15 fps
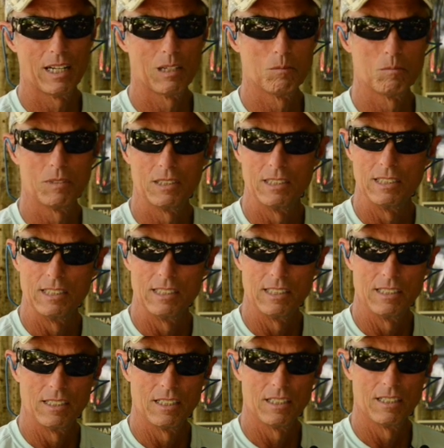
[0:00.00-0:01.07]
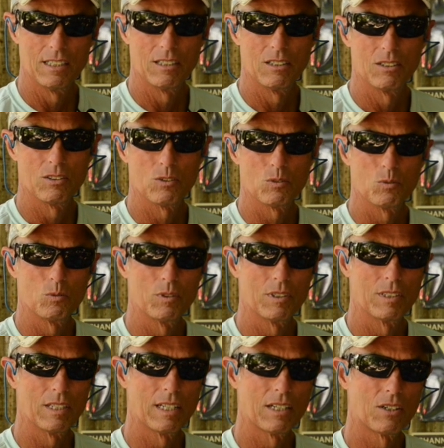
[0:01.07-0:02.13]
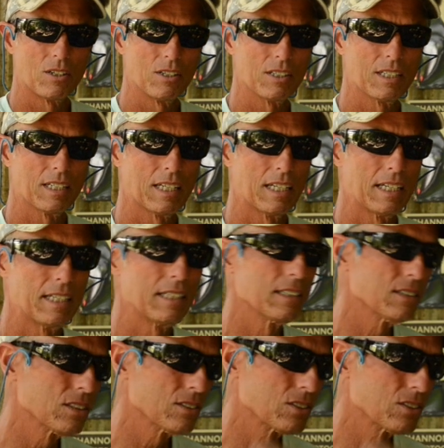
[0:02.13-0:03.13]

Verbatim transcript: them with that hurricane